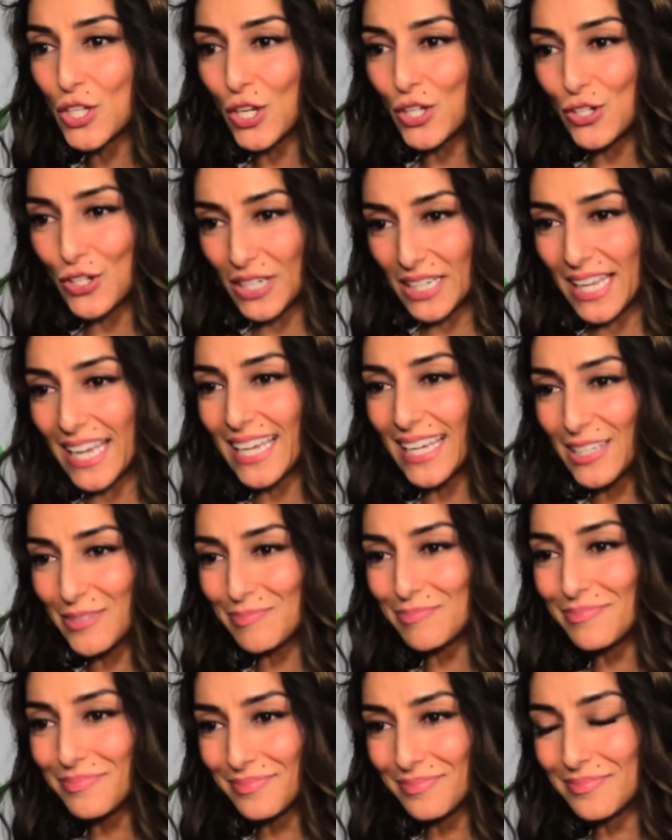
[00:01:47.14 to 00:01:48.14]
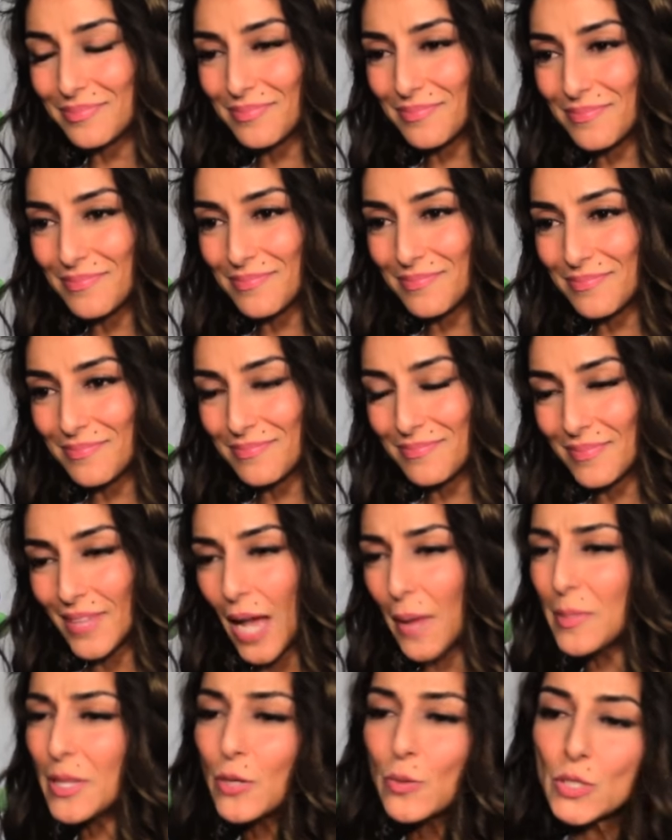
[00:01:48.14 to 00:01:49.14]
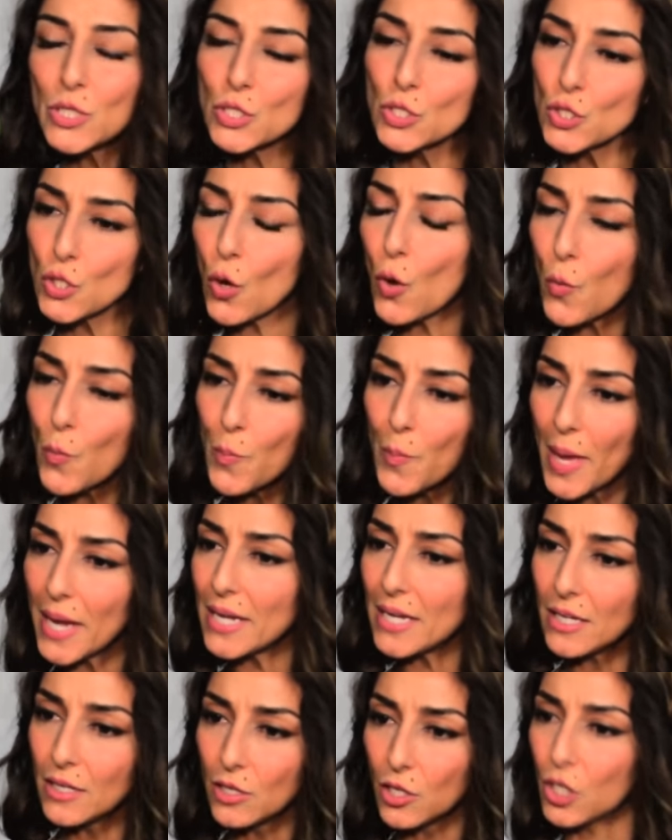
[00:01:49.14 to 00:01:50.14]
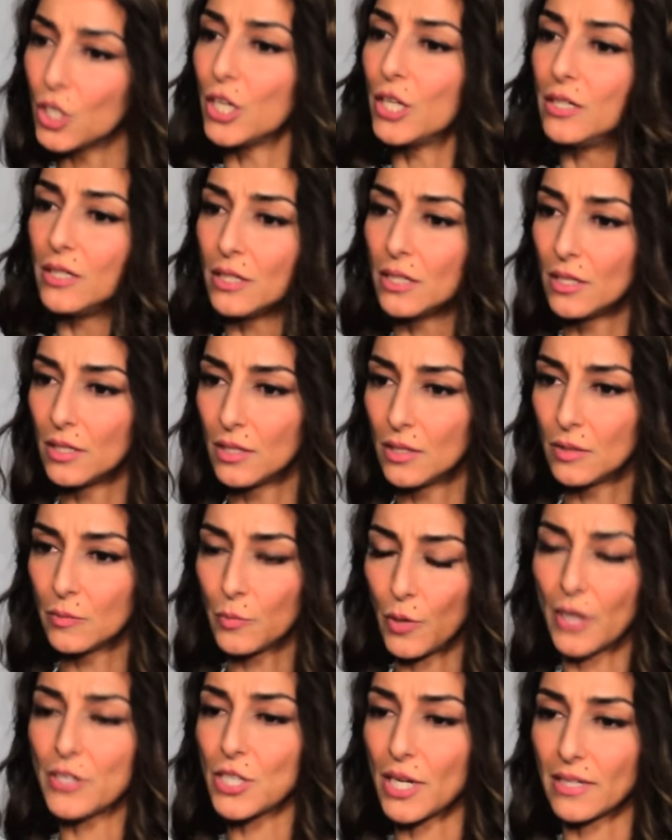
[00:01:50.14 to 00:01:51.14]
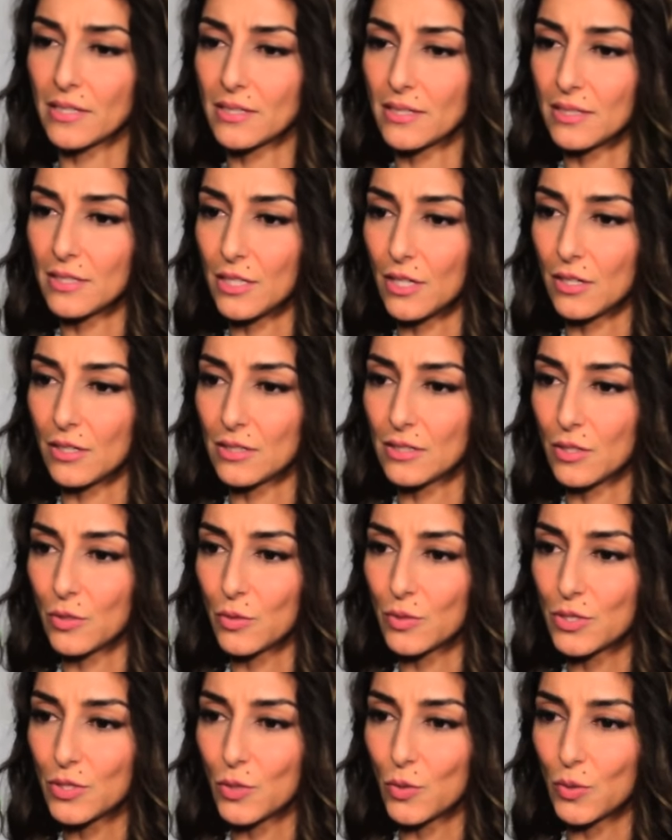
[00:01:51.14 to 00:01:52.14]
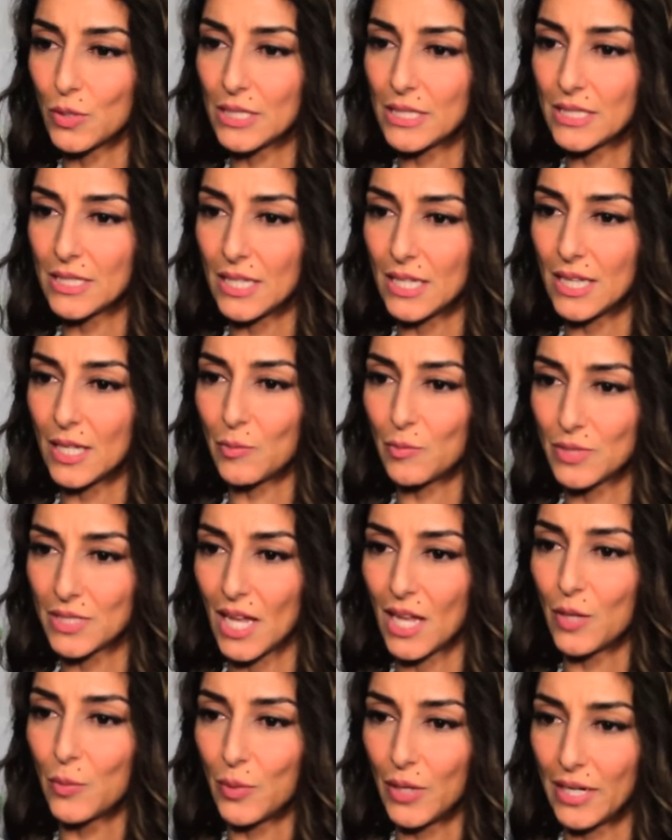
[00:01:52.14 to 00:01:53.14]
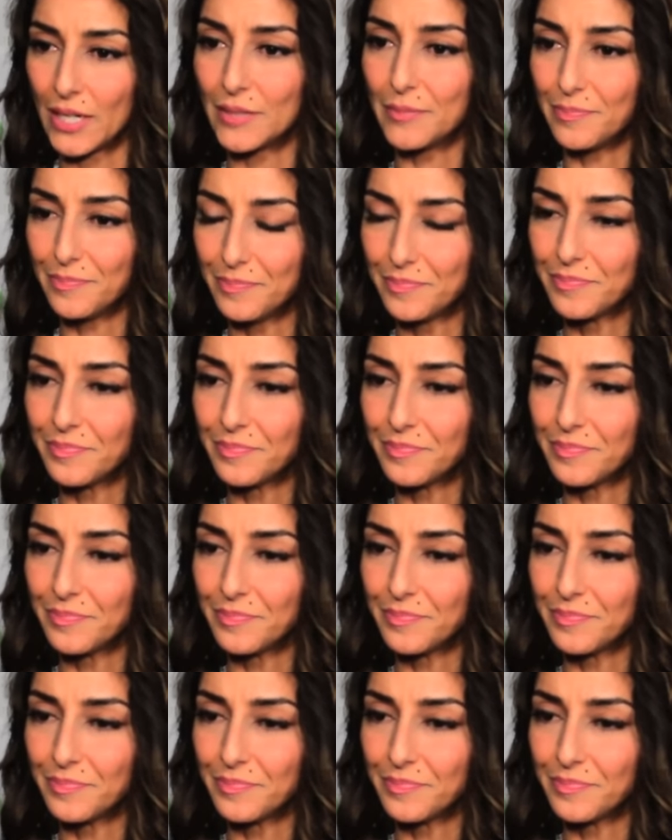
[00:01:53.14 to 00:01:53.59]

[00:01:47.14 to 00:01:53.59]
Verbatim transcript: good. You're gonna like it. I mean, there were so many good projects this year, so it was cool to see them yeah, celebrated. They